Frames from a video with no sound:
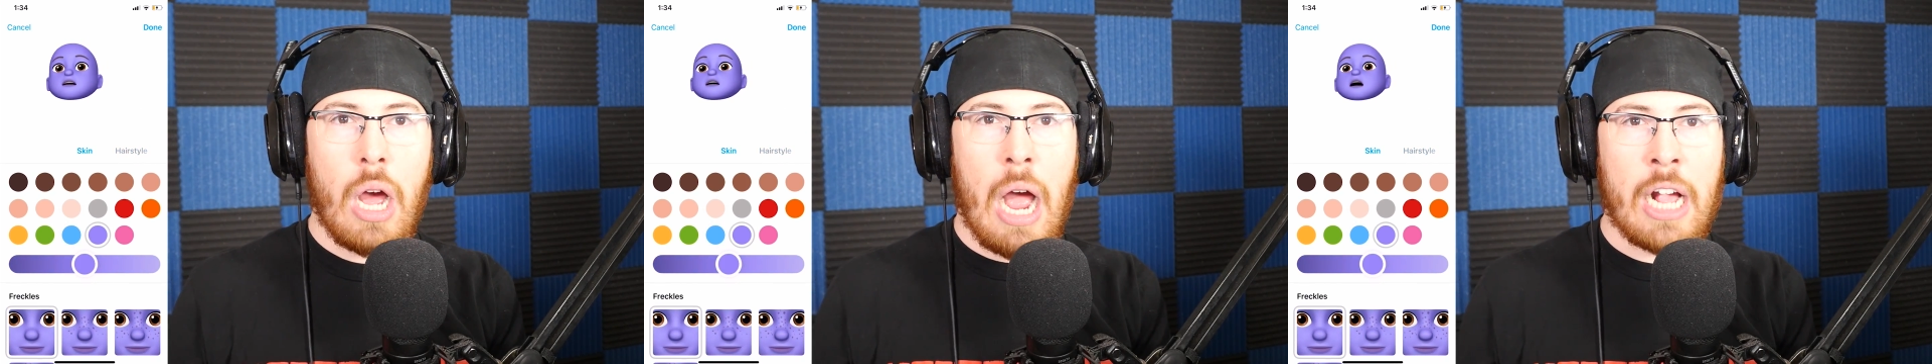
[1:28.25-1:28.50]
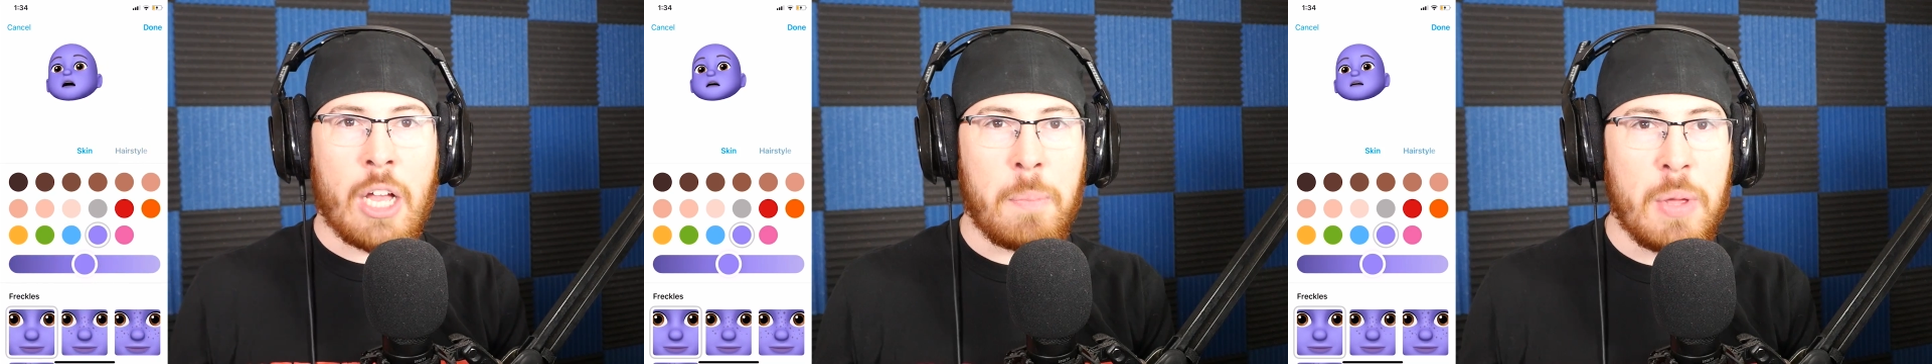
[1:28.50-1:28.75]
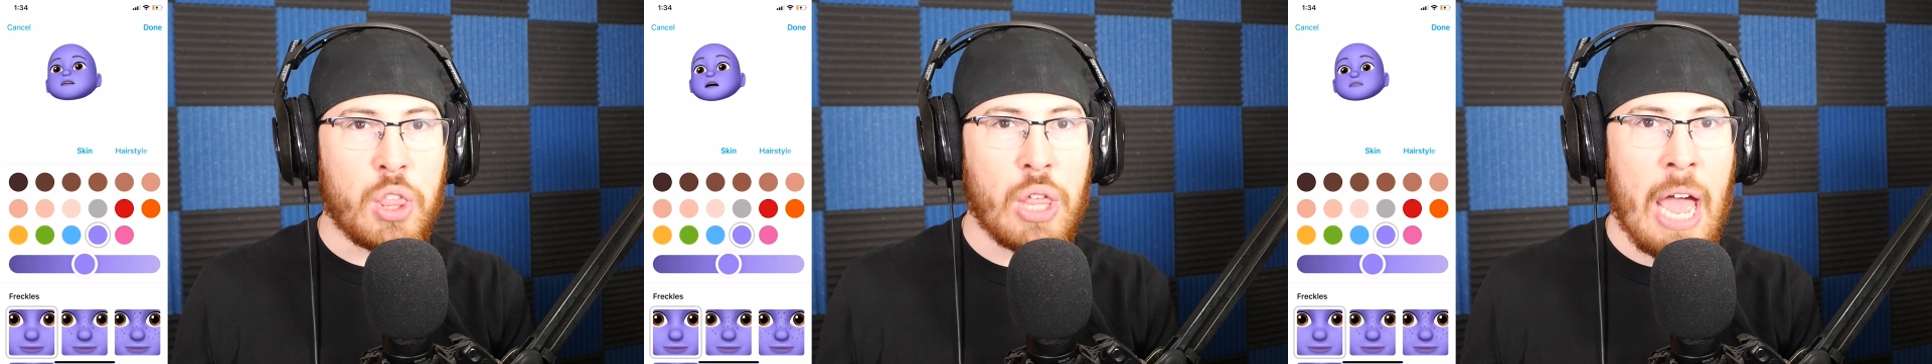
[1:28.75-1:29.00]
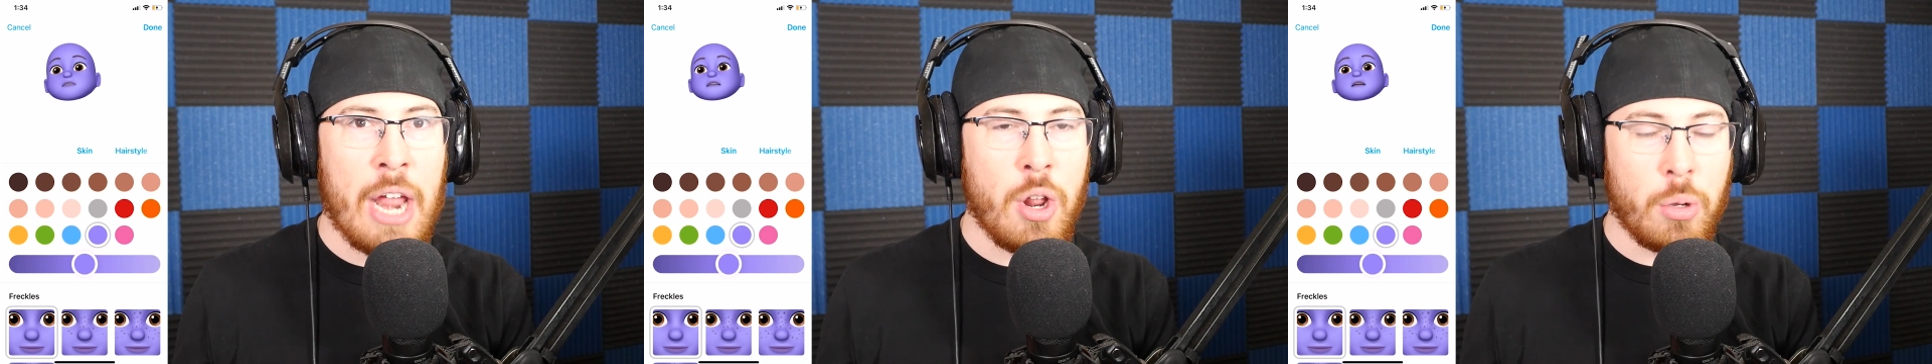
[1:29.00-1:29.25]
I could be
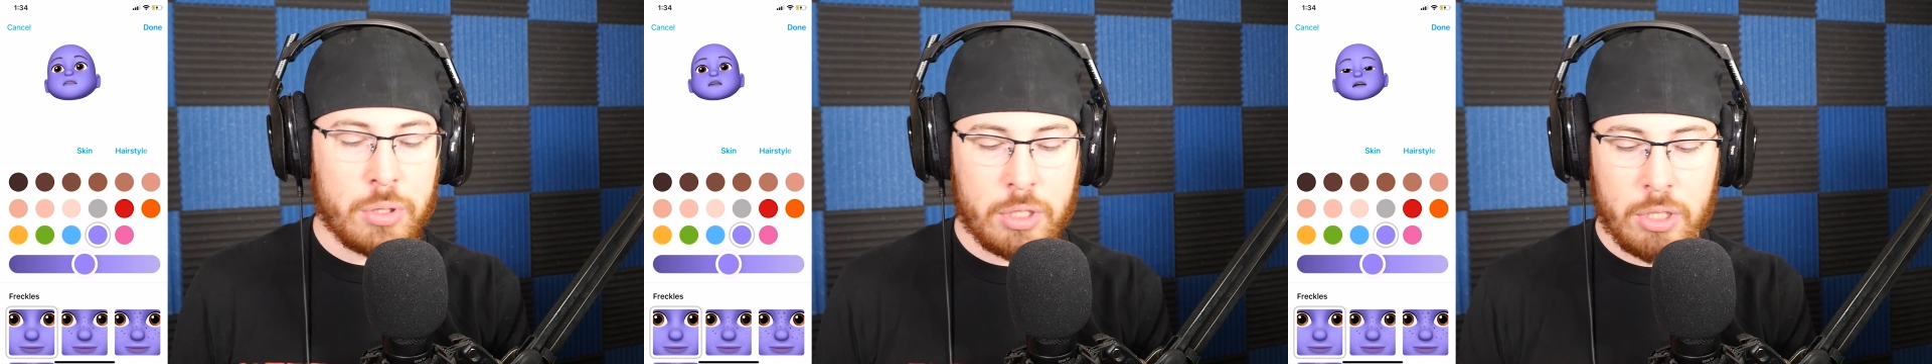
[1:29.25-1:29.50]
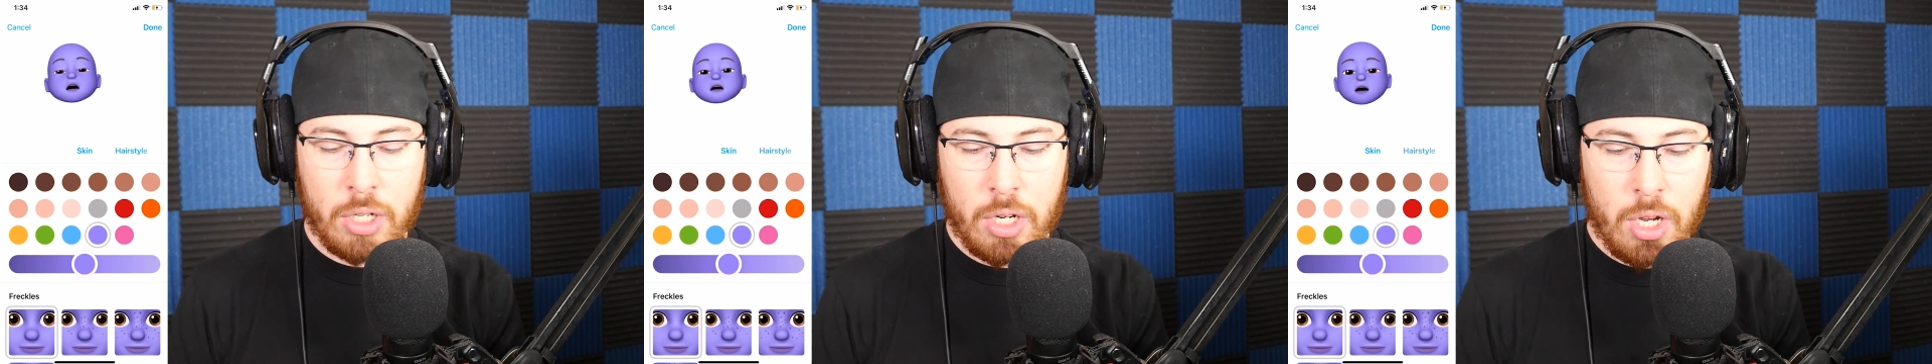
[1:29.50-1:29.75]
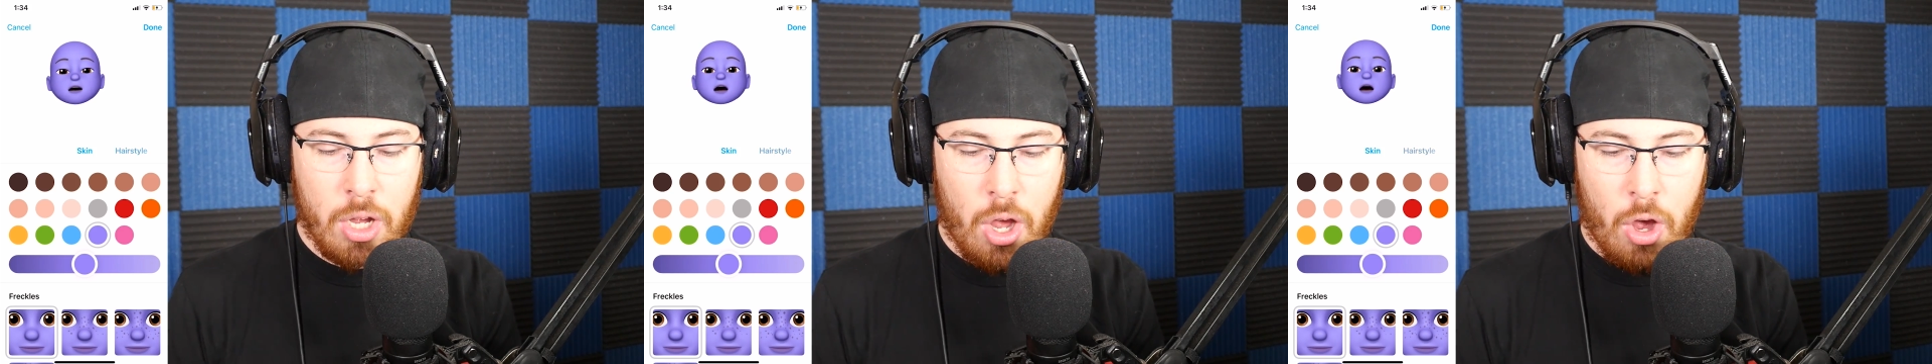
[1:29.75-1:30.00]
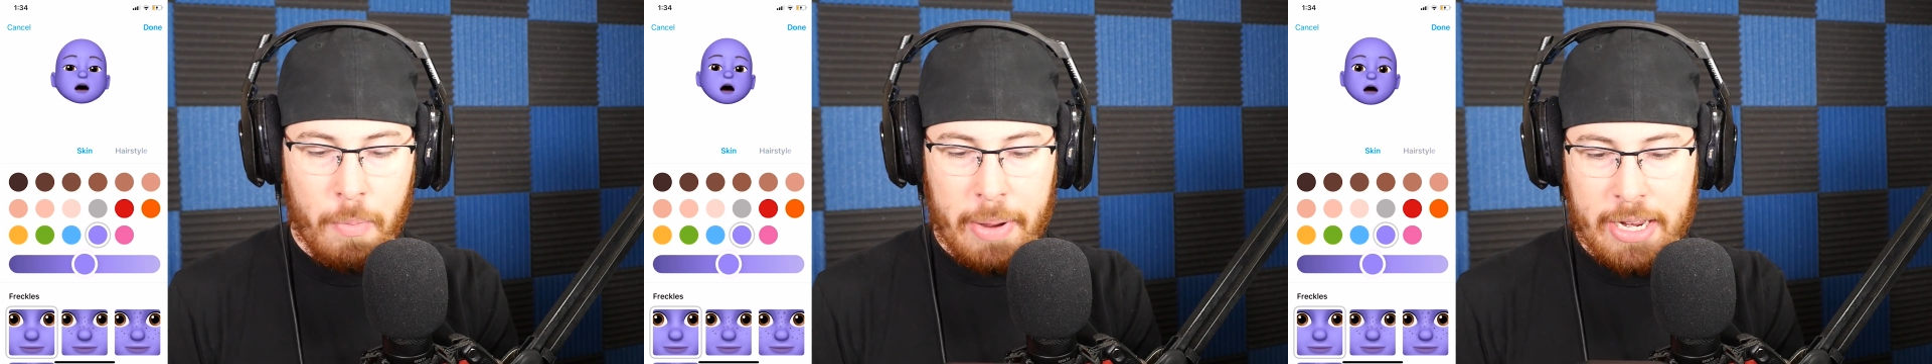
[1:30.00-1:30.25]
Thanos.
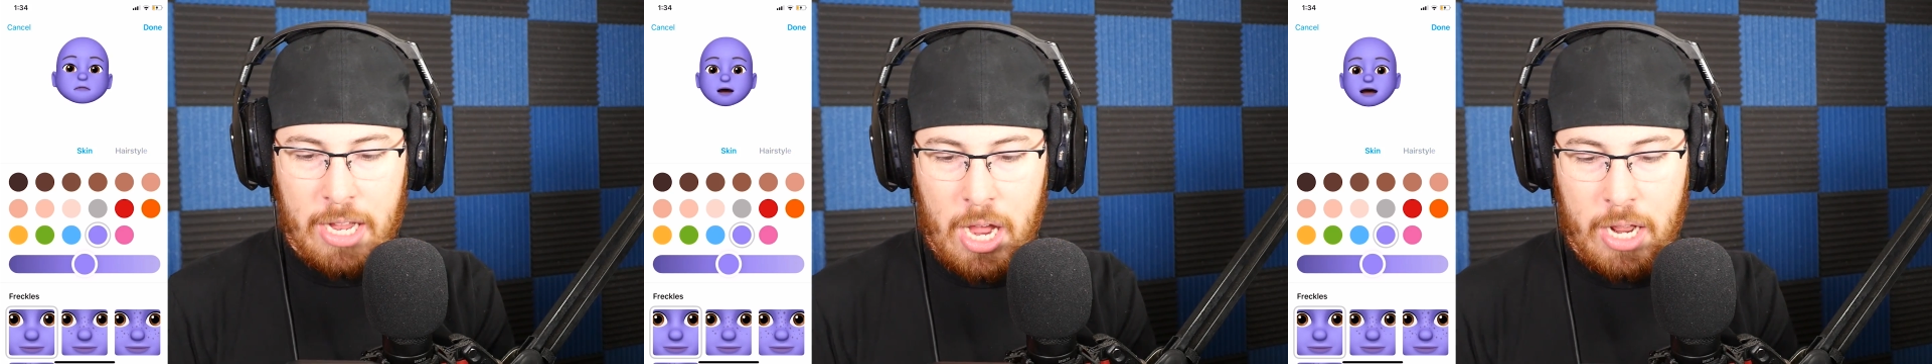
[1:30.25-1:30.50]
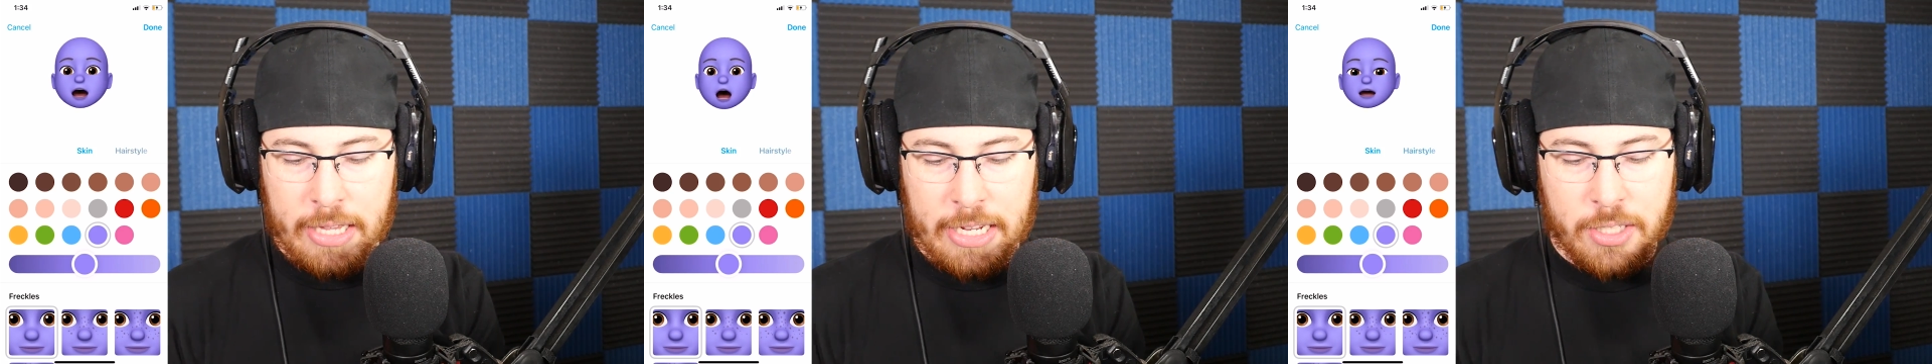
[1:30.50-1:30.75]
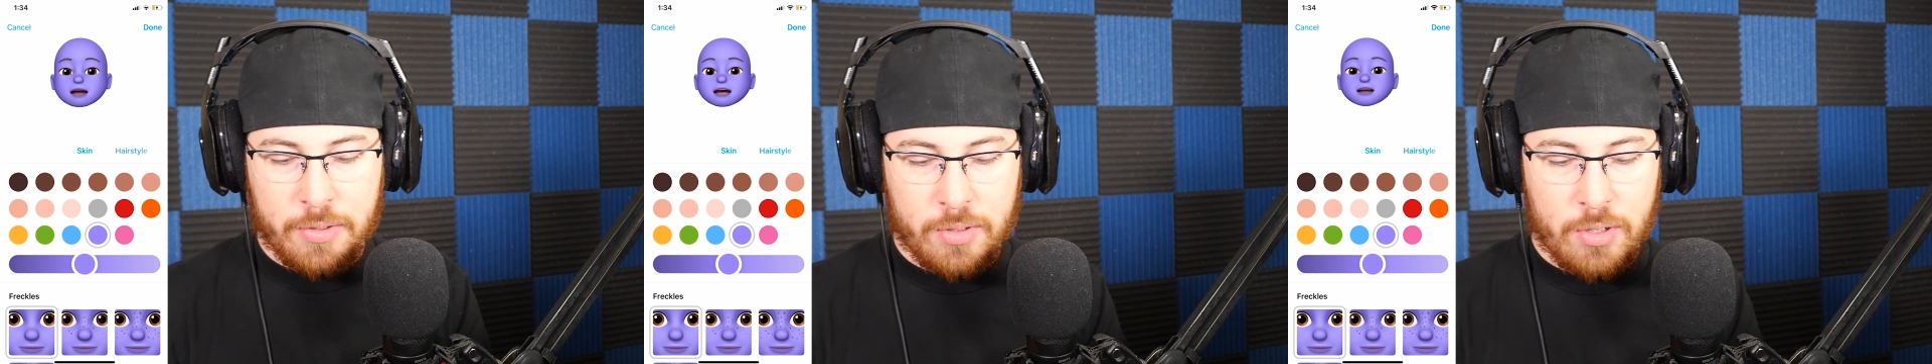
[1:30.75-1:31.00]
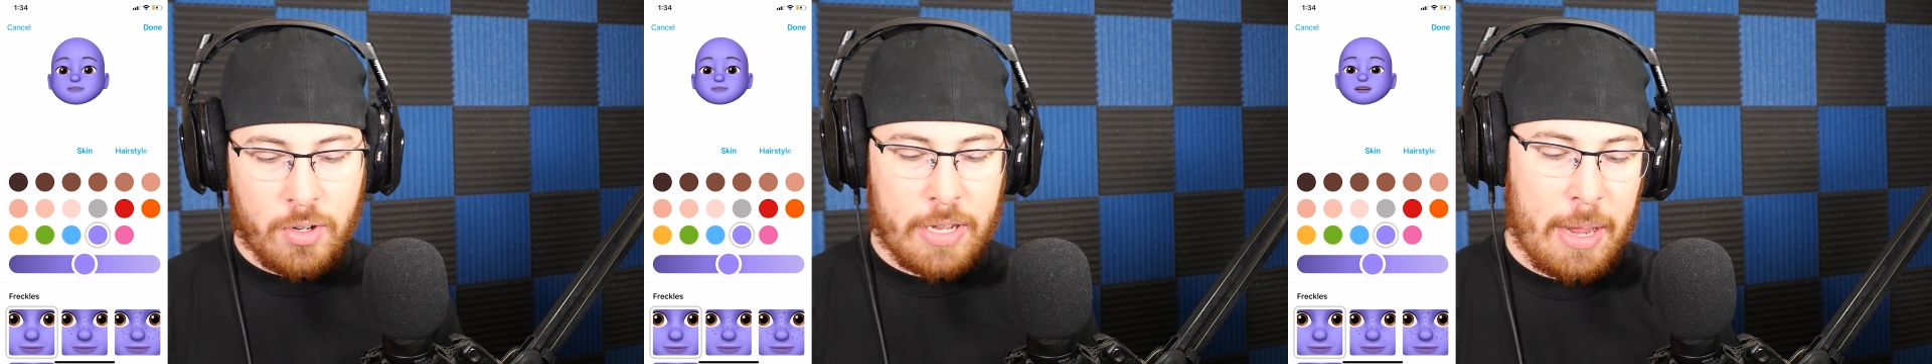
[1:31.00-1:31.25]
Oh my god, that's
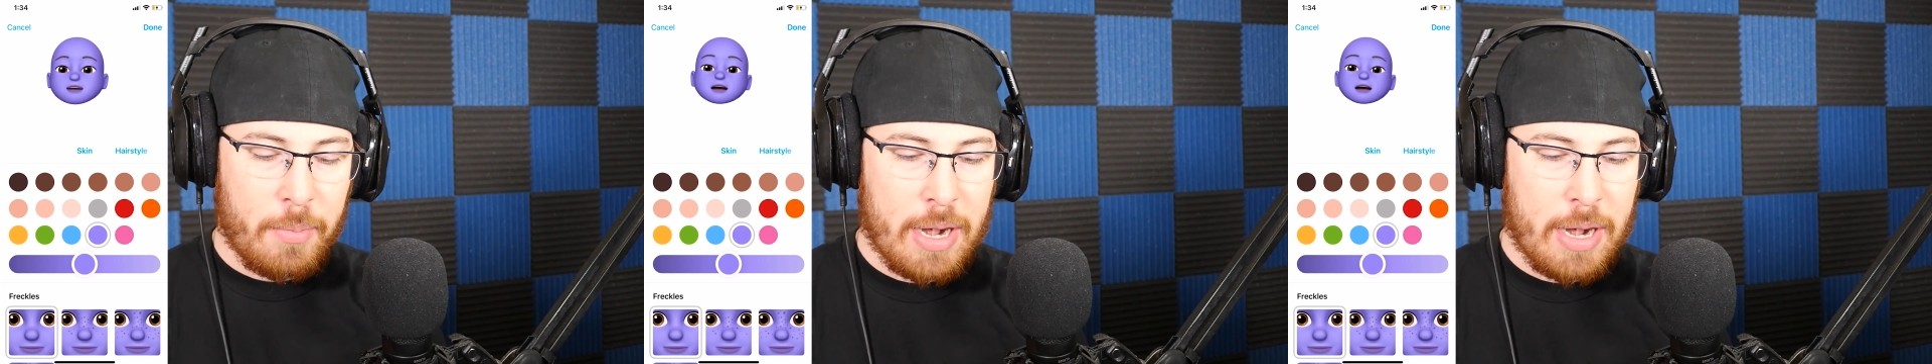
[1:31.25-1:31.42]
okay.